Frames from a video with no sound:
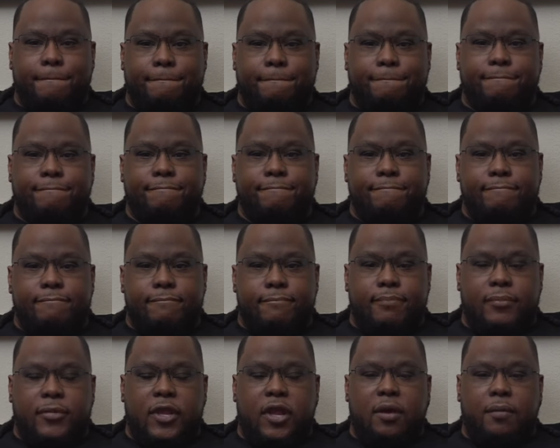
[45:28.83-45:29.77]
Twenty five,
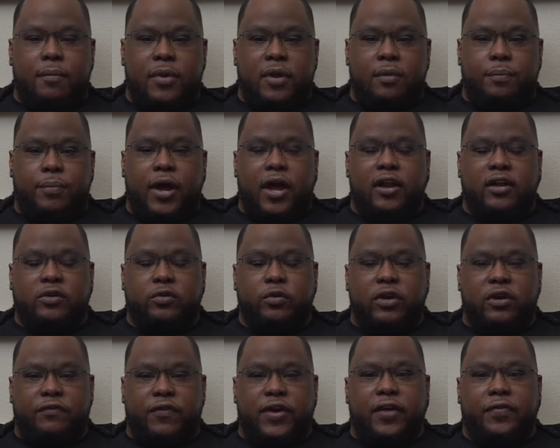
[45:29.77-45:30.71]
yeah. yeah, yeah. Oh it
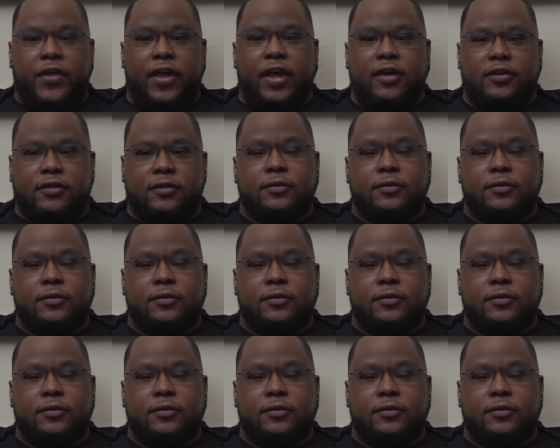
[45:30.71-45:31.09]
was,